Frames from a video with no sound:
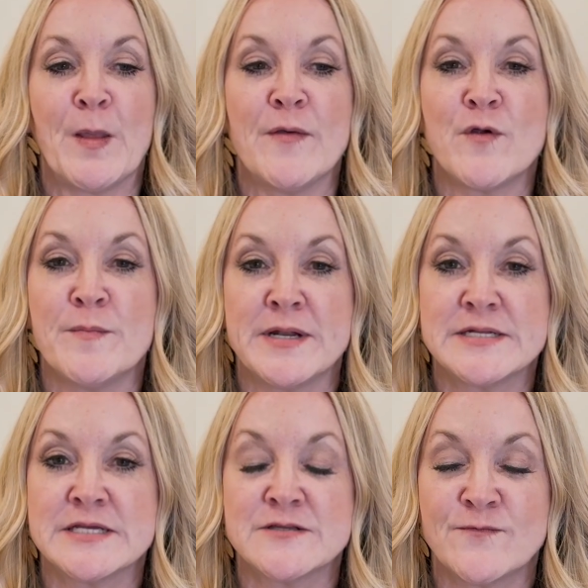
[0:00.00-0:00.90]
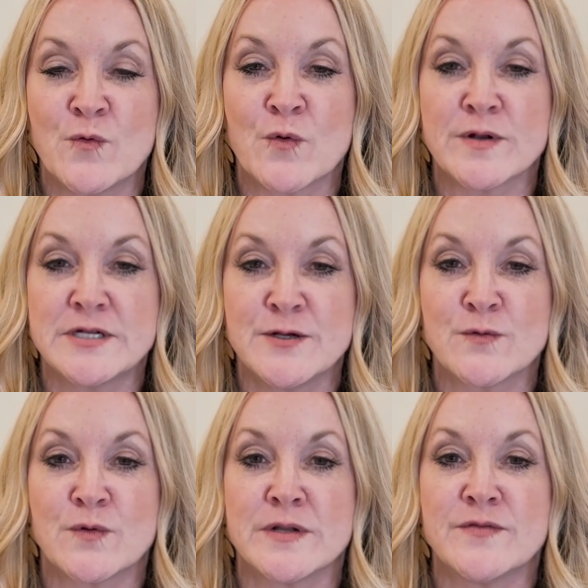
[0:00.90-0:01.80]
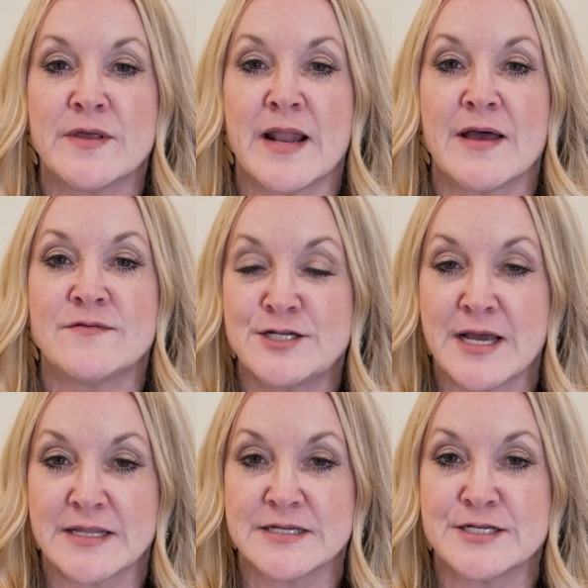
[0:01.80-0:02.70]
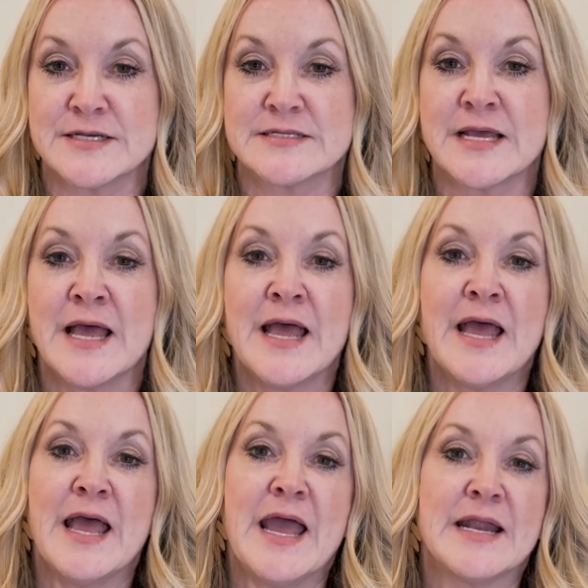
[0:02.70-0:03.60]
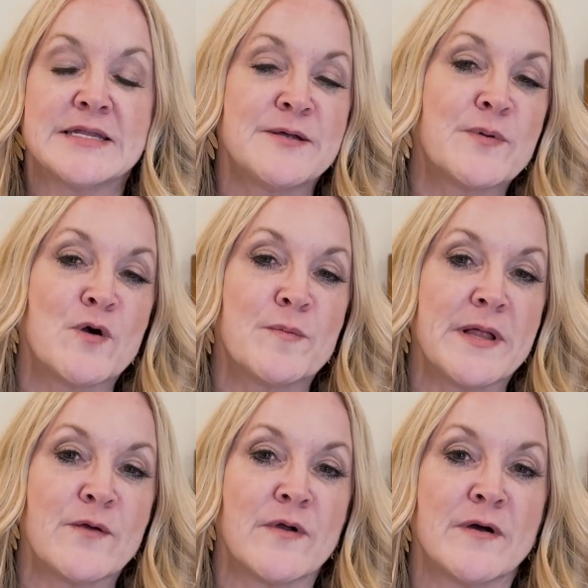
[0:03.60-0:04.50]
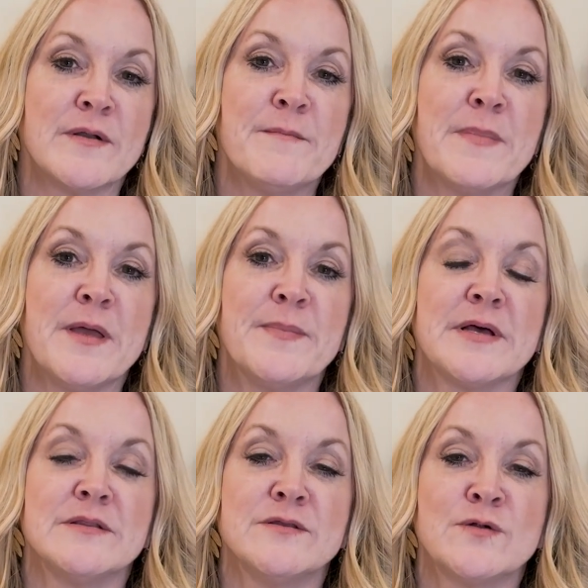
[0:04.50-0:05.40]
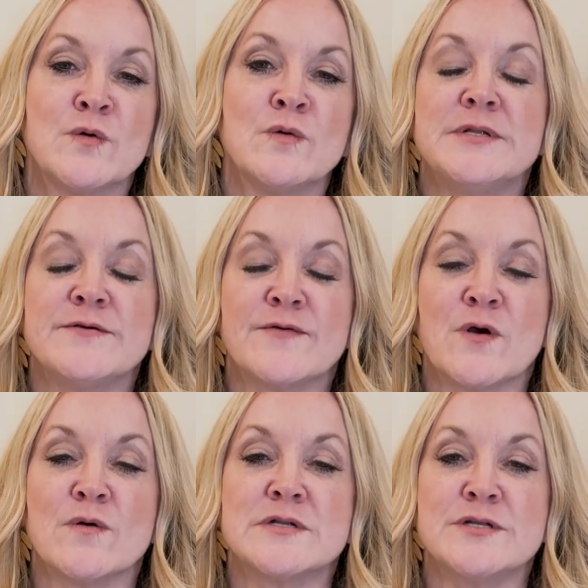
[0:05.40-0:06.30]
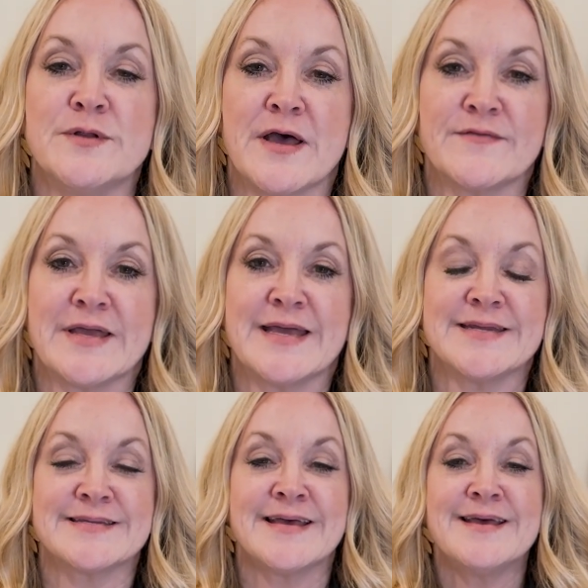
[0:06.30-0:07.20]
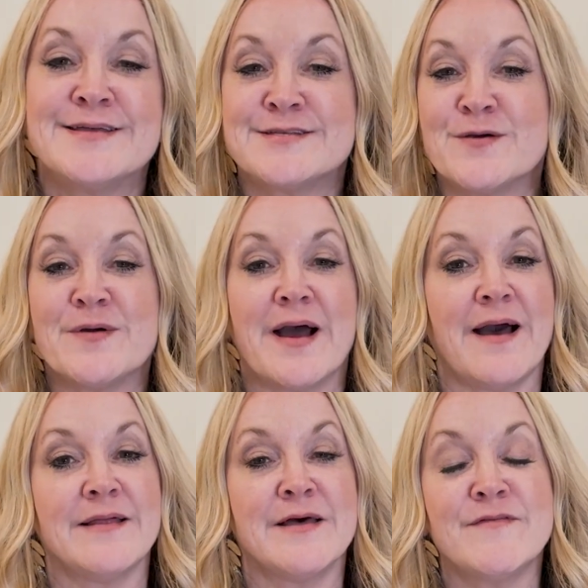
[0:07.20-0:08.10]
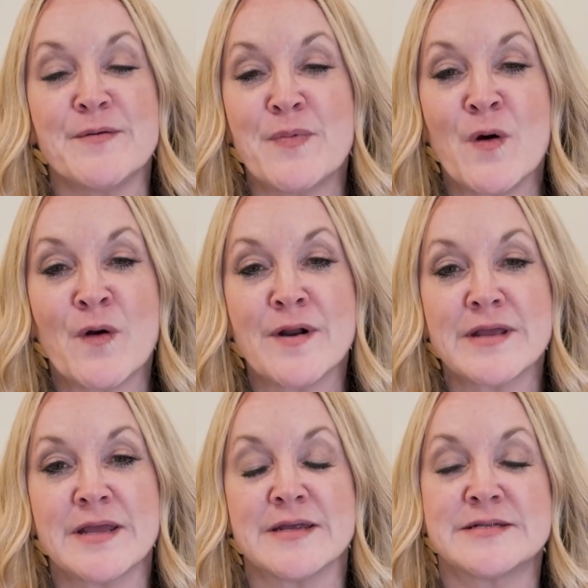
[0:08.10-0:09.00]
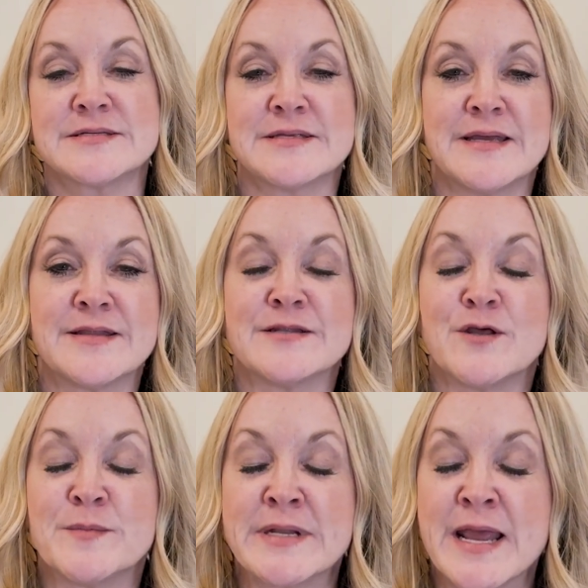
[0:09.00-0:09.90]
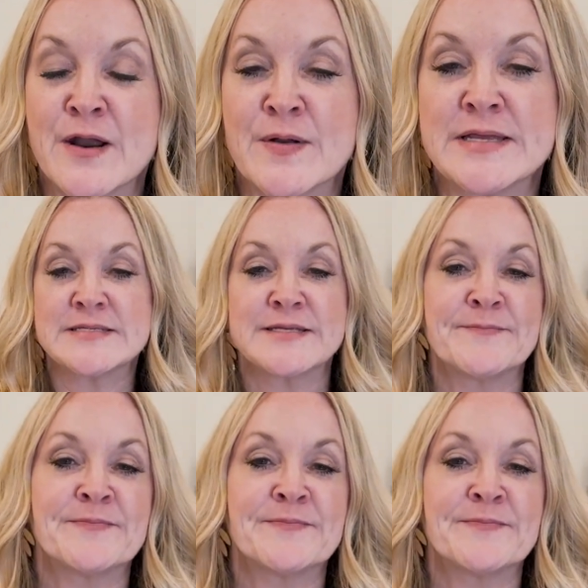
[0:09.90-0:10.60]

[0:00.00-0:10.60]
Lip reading: other amenities for children that have challenges, and a typical playground may be a little difficult to navigate. So I love that park. It's at Lumen Harris.